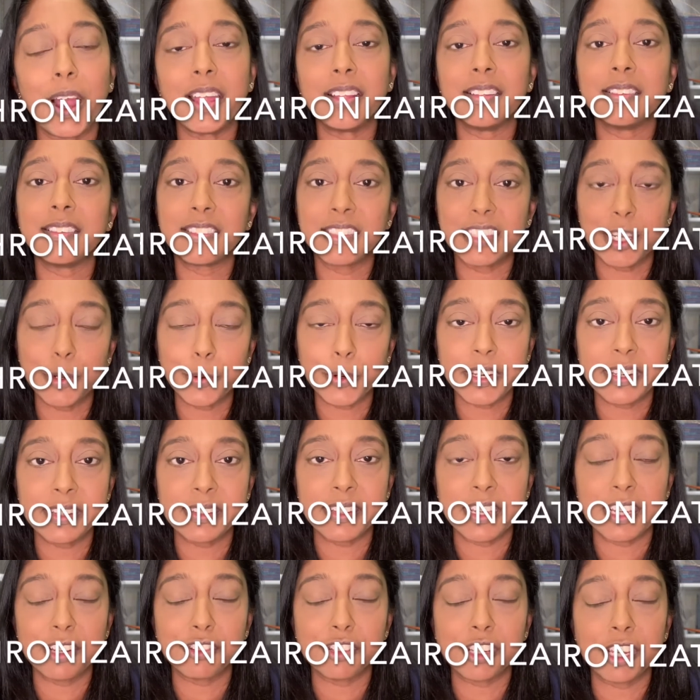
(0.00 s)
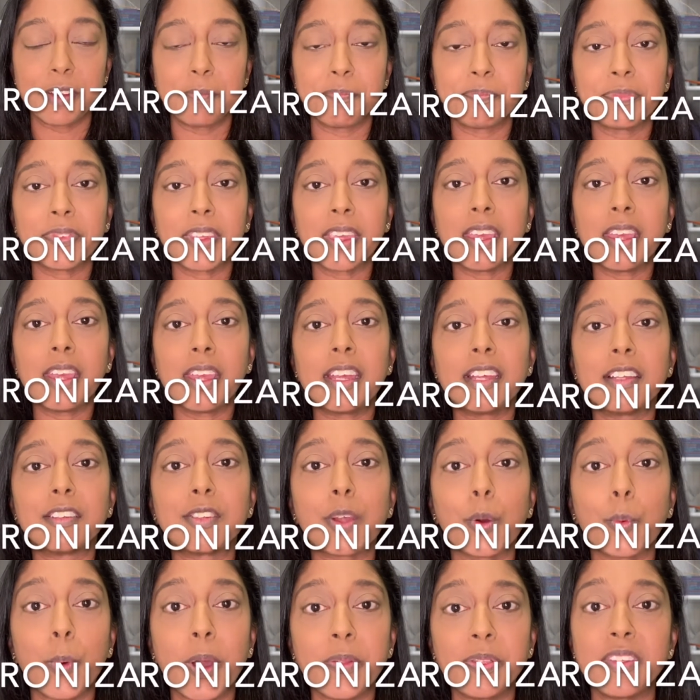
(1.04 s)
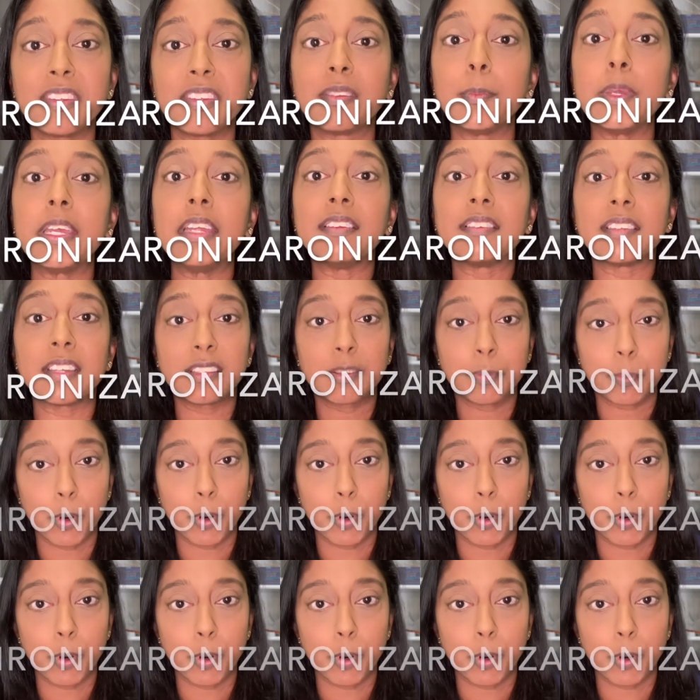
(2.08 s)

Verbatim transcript: synchronization. So what this means is birth